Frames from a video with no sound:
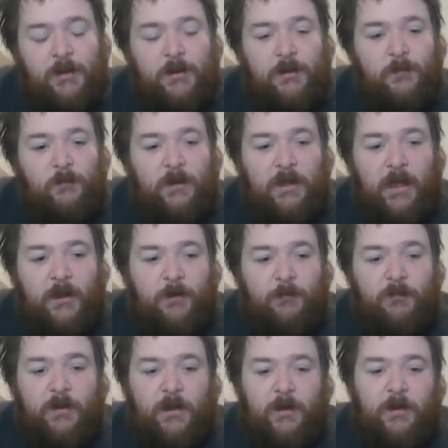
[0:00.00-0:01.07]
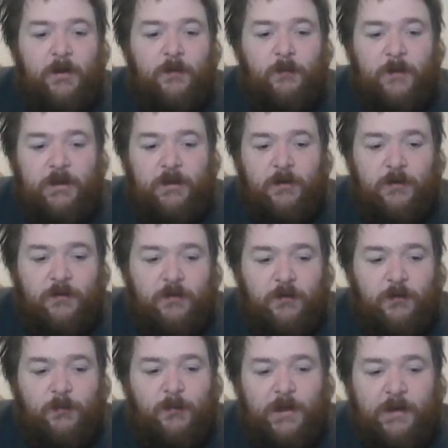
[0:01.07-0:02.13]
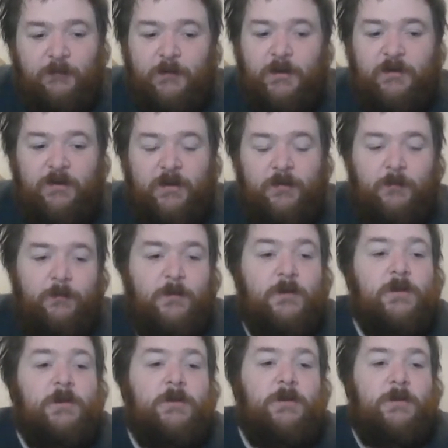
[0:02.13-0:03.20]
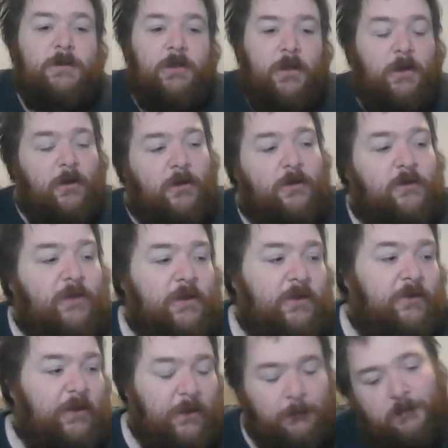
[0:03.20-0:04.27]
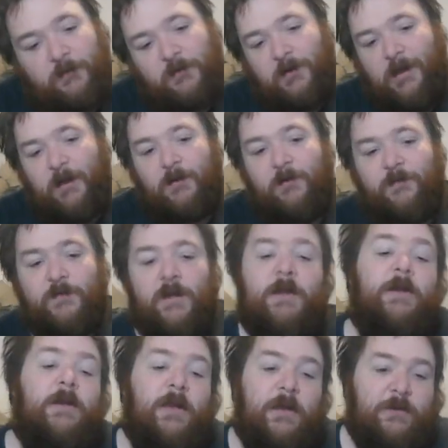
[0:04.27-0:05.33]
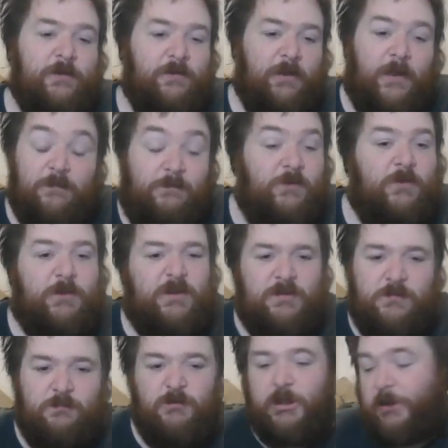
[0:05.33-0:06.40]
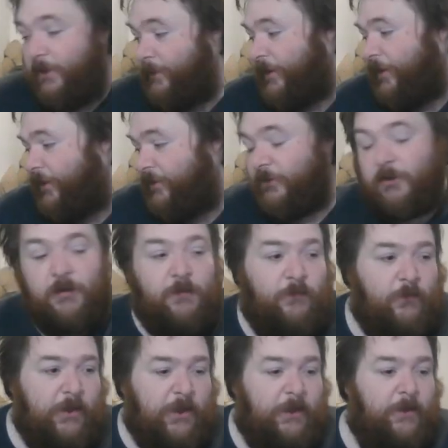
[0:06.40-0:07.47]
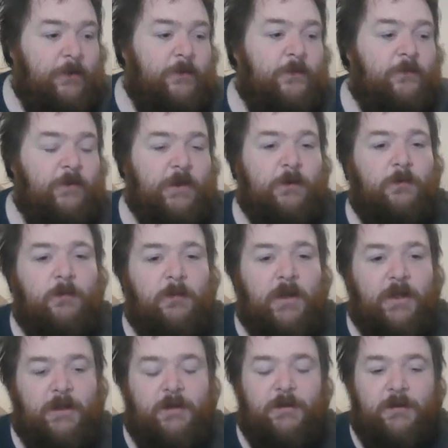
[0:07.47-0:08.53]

when that comes out in a week or two, whenever it's out. Honestly, this deck, I loved it. I've just really been enjoying Frigga. Frigga was my